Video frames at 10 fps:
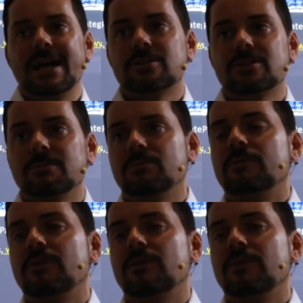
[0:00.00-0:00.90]
Some
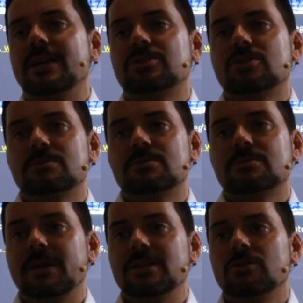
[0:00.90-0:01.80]
beautiful answers by many
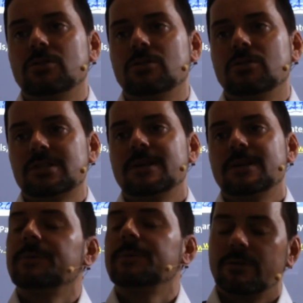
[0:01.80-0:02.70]
students.
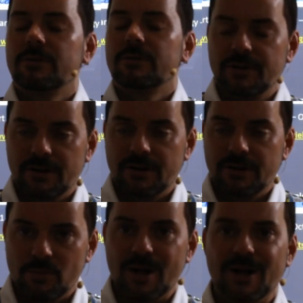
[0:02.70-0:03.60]
You're very, very
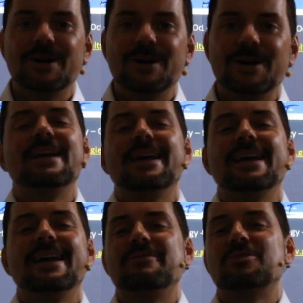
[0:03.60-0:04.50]
welcome. Have
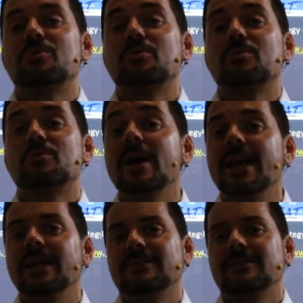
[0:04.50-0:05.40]
a great
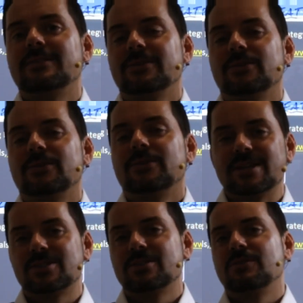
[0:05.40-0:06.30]
rest
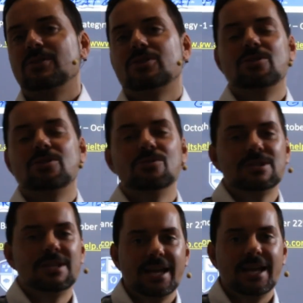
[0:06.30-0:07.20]
of your
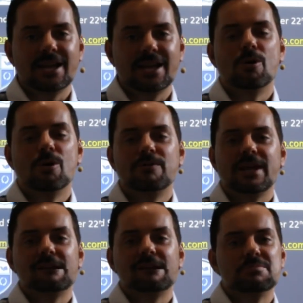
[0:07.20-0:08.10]
Tuesday, and hopefully
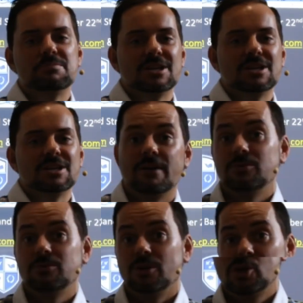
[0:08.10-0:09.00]
everybody is off to a
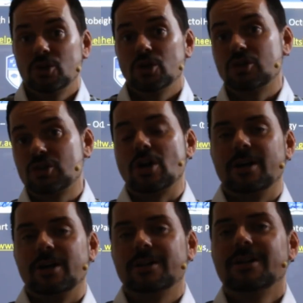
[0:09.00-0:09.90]
good start
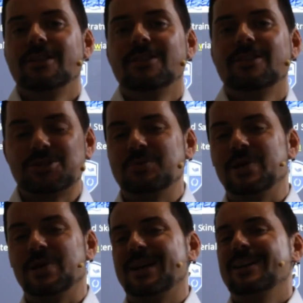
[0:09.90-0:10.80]
this
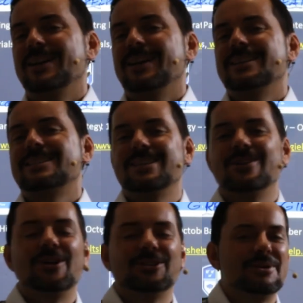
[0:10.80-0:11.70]
week. See you all
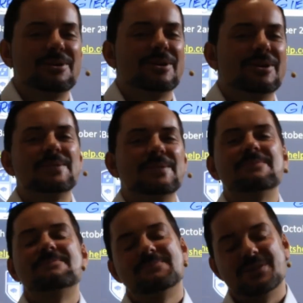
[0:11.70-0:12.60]
tomorrow.
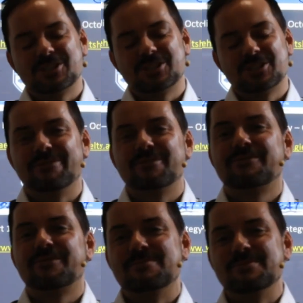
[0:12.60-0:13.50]
Much love
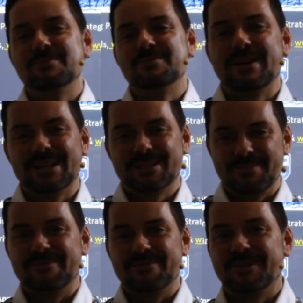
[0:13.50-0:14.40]
from Budapest. Bye
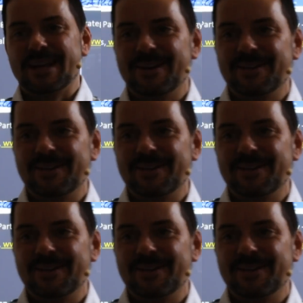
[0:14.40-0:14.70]
for now.